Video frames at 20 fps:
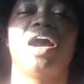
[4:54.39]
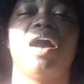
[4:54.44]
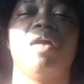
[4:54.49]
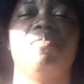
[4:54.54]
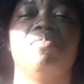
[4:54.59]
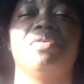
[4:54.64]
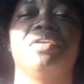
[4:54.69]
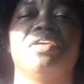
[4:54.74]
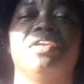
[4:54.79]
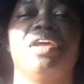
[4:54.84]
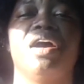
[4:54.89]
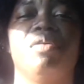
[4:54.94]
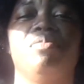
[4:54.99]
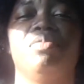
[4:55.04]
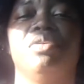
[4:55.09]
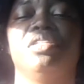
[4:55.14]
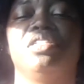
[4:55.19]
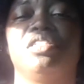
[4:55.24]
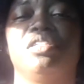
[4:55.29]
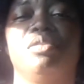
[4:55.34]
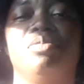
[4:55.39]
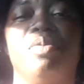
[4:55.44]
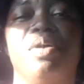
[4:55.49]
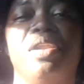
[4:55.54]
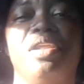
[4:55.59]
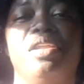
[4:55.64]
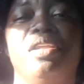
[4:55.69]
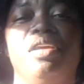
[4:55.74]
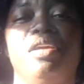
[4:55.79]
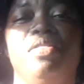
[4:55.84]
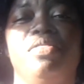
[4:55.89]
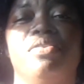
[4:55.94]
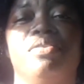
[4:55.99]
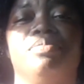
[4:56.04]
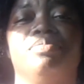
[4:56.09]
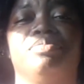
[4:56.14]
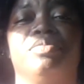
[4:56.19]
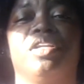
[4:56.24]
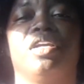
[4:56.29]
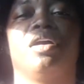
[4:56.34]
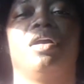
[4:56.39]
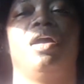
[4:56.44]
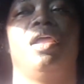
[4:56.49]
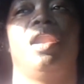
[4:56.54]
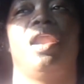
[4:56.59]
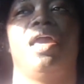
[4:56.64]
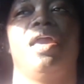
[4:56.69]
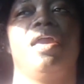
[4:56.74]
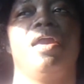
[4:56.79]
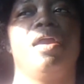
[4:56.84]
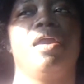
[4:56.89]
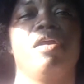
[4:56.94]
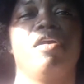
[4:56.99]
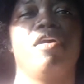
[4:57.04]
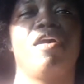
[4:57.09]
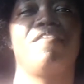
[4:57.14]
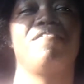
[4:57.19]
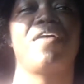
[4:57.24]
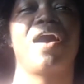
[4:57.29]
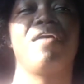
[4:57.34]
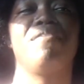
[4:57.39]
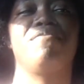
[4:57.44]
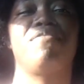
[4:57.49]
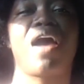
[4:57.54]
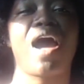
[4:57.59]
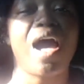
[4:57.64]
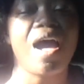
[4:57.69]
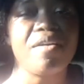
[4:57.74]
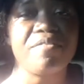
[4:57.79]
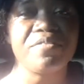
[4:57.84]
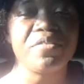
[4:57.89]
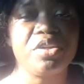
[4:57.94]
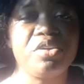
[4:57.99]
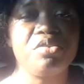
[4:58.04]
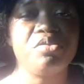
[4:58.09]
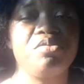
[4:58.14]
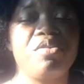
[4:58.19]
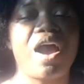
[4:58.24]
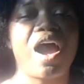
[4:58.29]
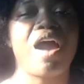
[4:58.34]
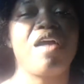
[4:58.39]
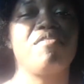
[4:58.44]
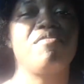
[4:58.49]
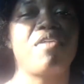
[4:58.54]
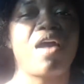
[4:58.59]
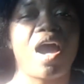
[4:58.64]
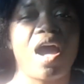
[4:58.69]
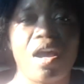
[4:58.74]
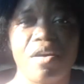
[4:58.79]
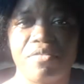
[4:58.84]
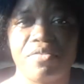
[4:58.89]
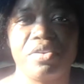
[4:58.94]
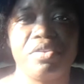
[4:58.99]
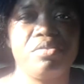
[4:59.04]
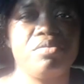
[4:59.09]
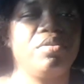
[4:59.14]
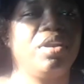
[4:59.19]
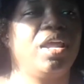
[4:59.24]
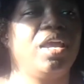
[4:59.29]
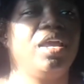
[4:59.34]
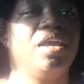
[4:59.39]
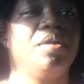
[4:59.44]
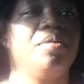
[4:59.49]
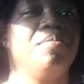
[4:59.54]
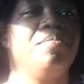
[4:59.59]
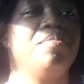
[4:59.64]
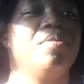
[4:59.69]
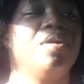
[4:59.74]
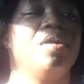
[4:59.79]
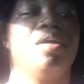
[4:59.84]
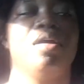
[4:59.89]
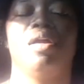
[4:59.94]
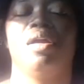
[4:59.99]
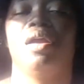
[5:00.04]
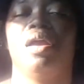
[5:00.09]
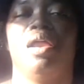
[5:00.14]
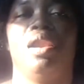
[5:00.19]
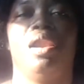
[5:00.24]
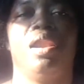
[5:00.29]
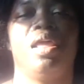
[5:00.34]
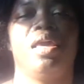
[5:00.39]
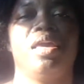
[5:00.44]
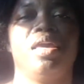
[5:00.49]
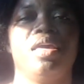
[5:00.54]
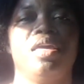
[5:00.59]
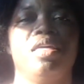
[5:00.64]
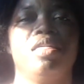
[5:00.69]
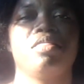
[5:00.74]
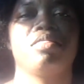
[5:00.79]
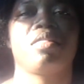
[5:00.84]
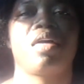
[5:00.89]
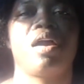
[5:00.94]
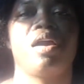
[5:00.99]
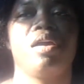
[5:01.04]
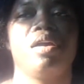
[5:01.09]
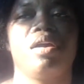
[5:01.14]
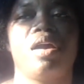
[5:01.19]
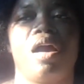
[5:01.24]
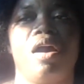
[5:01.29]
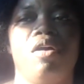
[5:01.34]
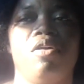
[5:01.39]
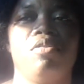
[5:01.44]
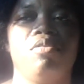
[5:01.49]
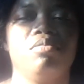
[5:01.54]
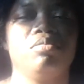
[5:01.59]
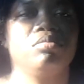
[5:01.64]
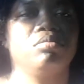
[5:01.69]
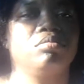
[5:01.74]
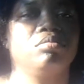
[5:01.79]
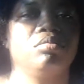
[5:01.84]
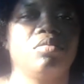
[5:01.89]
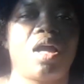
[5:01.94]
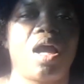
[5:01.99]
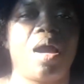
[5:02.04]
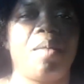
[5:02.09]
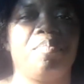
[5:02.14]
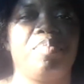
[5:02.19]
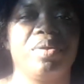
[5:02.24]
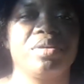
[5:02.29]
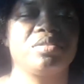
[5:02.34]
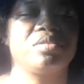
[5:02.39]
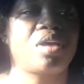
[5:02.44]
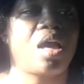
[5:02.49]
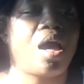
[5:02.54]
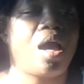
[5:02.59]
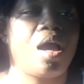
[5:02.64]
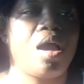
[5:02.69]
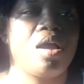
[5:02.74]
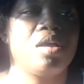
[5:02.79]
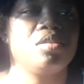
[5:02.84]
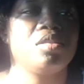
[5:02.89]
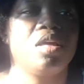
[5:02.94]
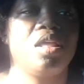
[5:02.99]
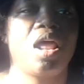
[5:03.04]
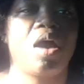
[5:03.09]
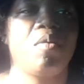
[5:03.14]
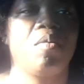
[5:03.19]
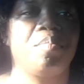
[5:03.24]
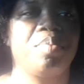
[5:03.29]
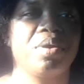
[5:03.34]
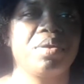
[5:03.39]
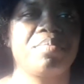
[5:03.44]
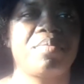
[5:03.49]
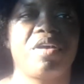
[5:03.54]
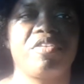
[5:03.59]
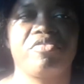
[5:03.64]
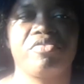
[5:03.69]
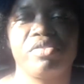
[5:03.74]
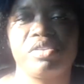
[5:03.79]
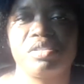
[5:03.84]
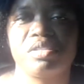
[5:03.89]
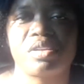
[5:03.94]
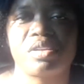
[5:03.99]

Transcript: I would have not went to the wedding either. Cause like, if I ride for you, I ride for you, like. Lady, it's like I pick sides, and I would pick my friend's